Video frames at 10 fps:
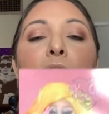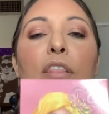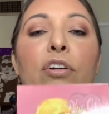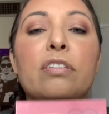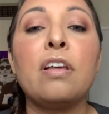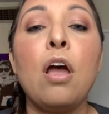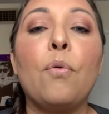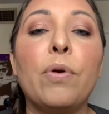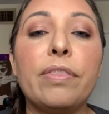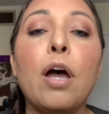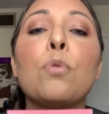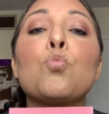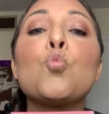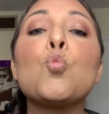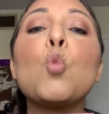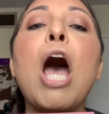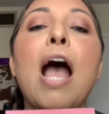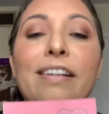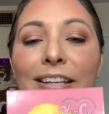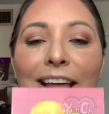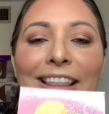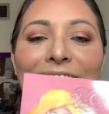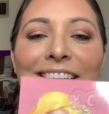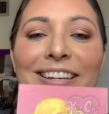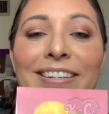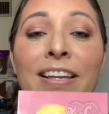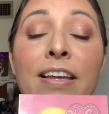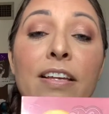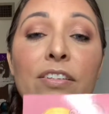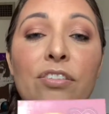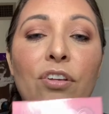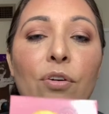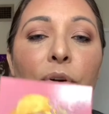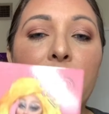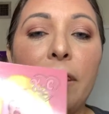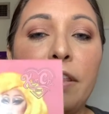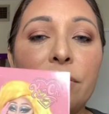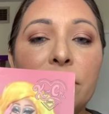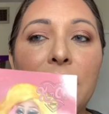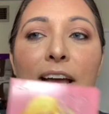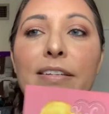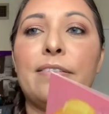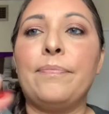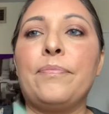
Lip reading: looks," with a at the end. So there's that.